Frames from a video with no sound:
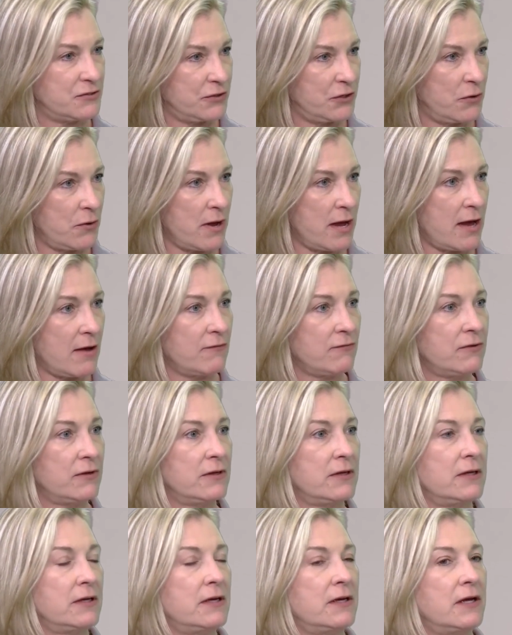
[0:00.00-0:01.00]
you have,
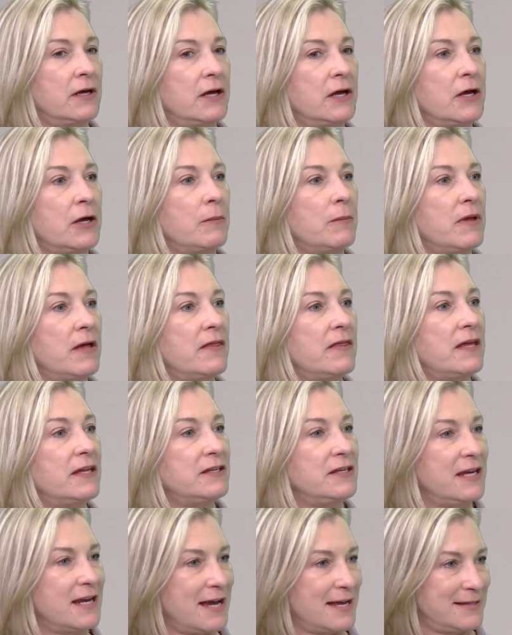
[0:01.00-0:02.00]
then
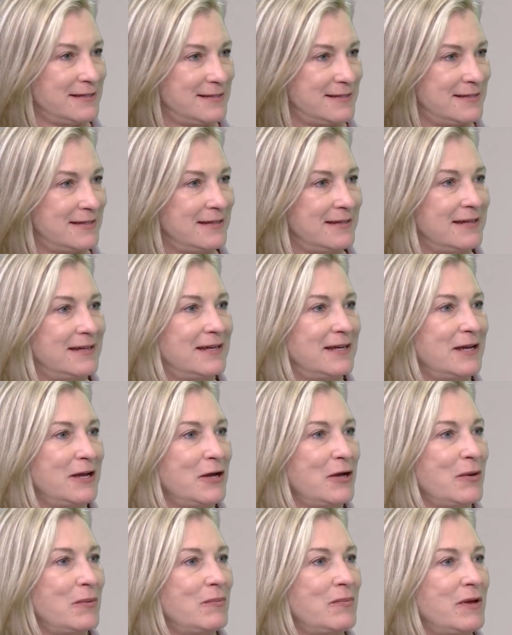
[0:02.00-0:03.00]
yes.
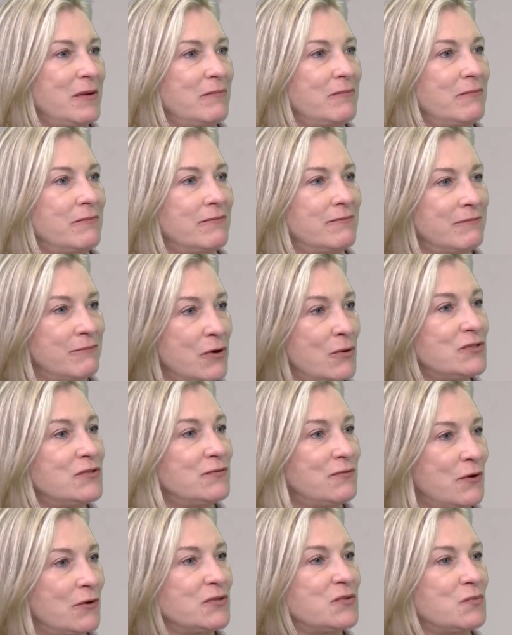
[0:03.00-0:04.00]
Most
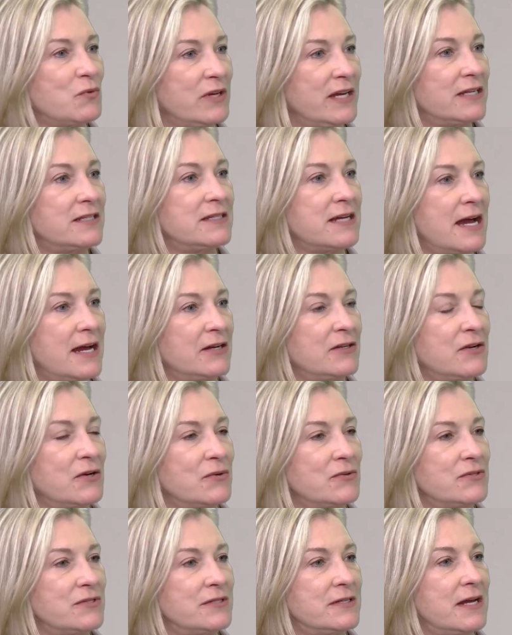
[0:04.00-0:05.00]
folks will get
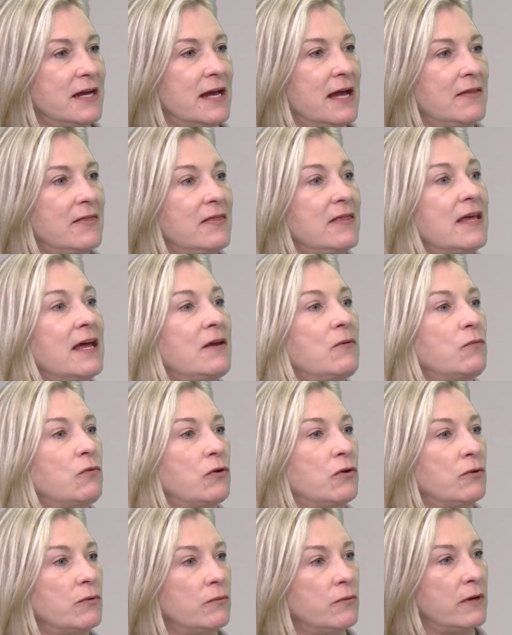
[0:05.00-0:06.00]
diagnosed and then
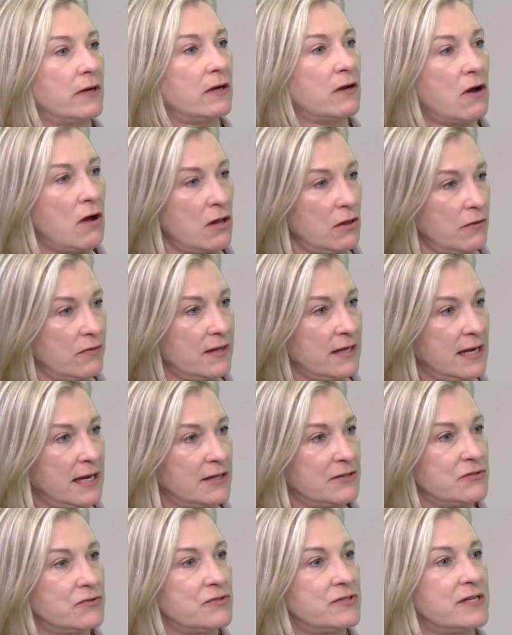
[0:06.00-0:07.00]
will call the
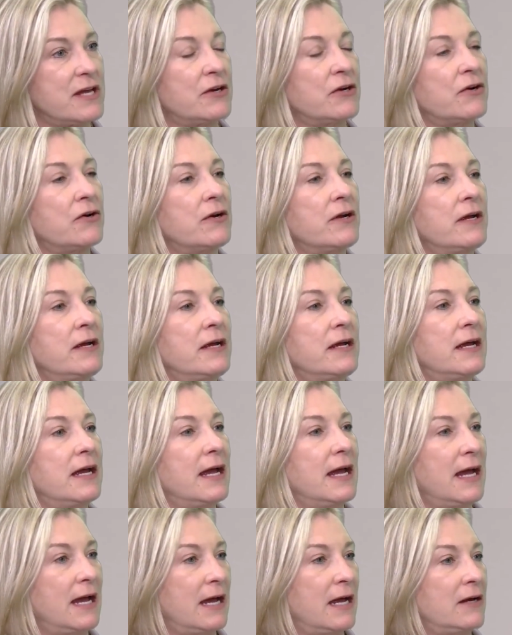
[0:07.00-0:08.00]
cancer center,
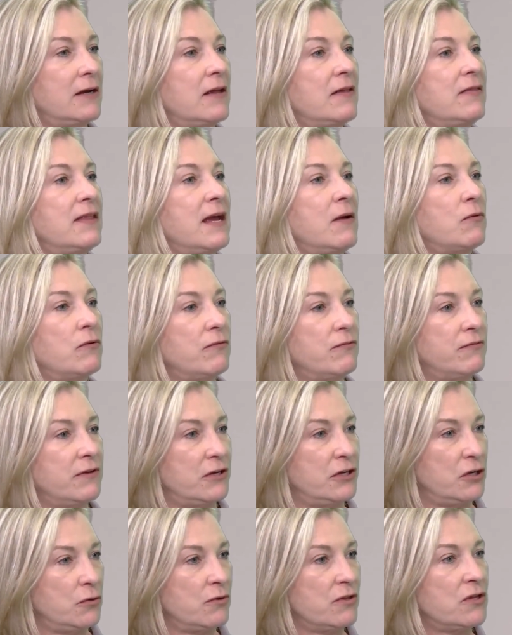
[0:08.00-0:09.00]
and they will
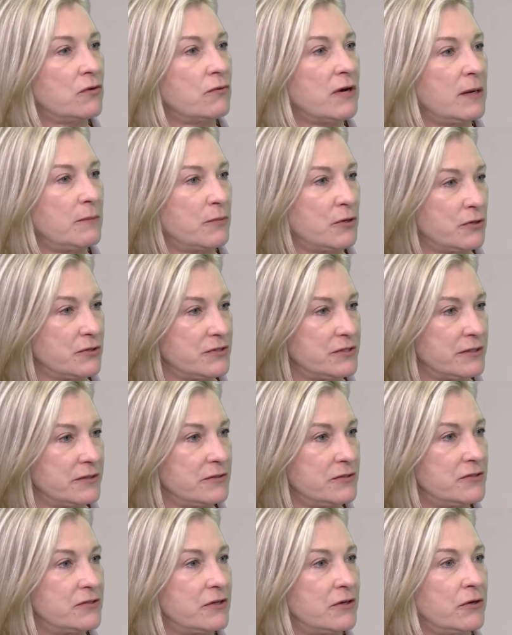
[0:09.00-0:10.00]
fit you with the right person.
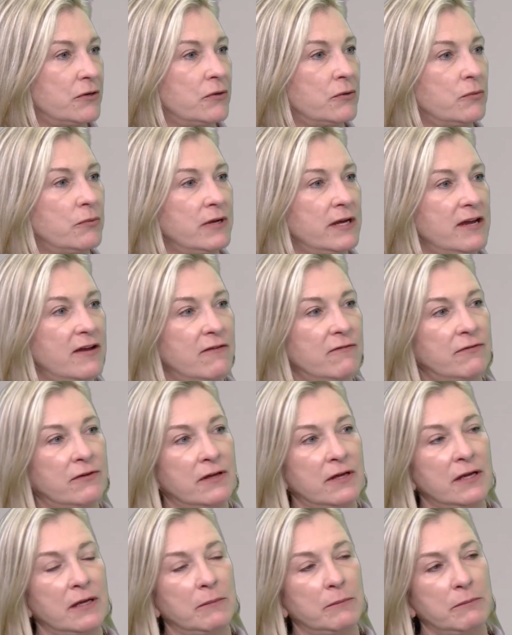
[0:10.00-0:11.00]
So we have
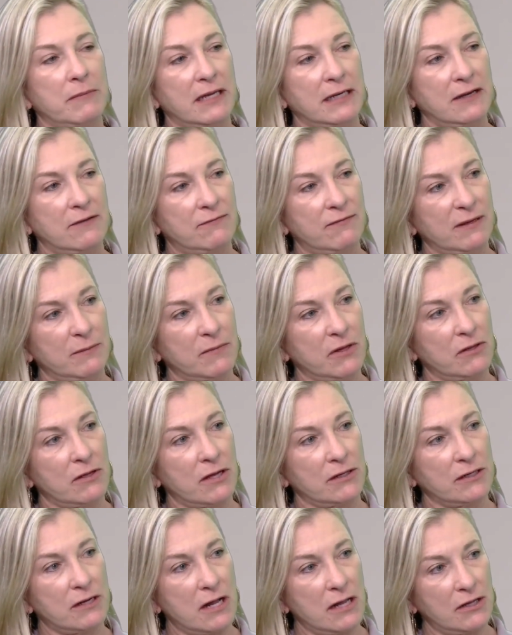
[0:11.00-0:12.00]
many female
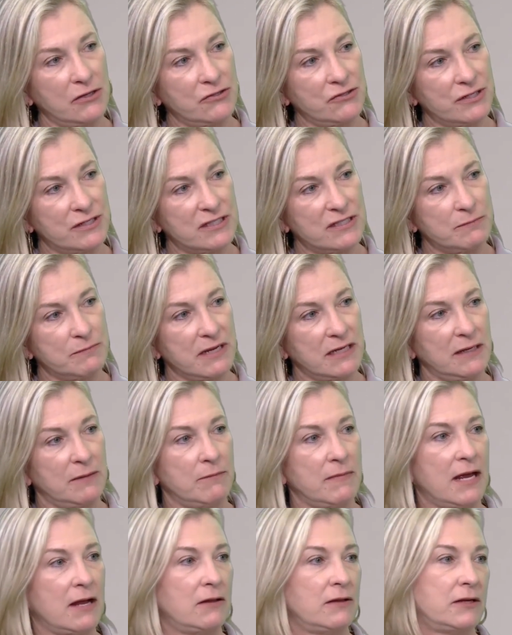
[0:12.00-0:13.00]
oncologists, many
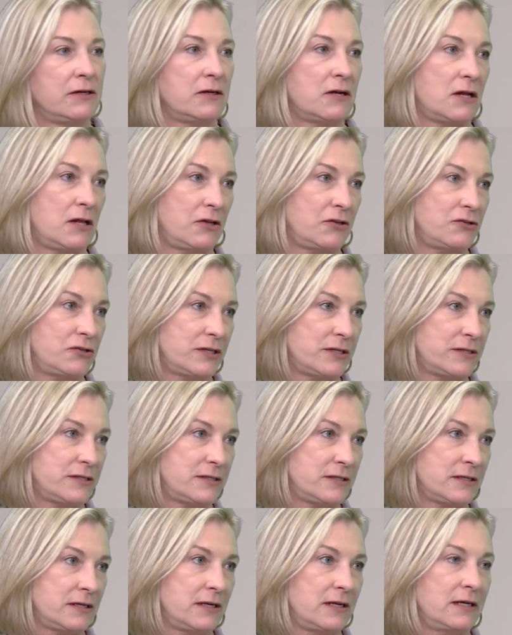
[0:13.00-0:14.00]
male
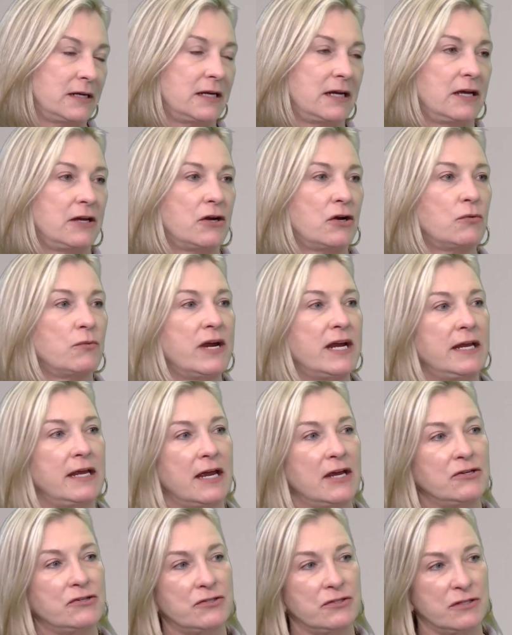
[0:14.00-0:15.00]
oncologists, and our
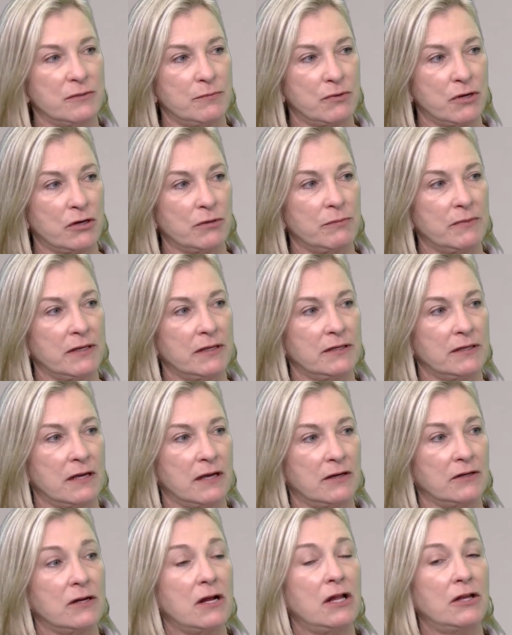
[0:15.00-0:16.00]
radiation department,
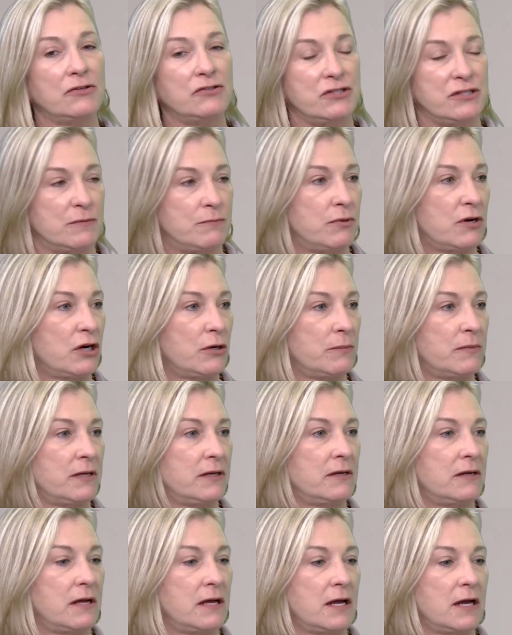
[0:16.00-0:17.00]
oncology
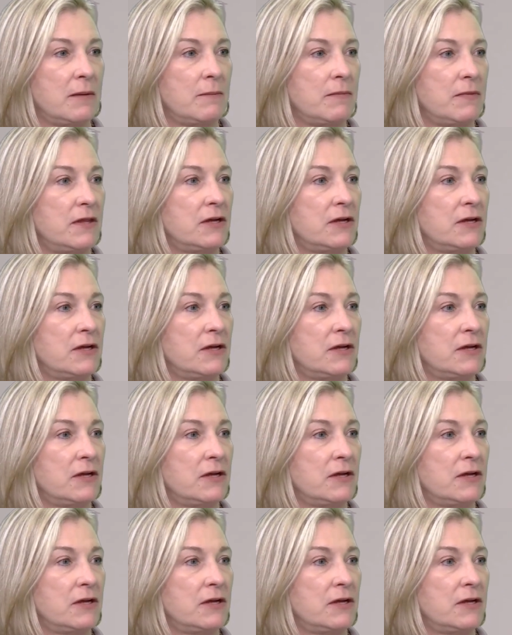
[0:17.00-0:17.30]
department,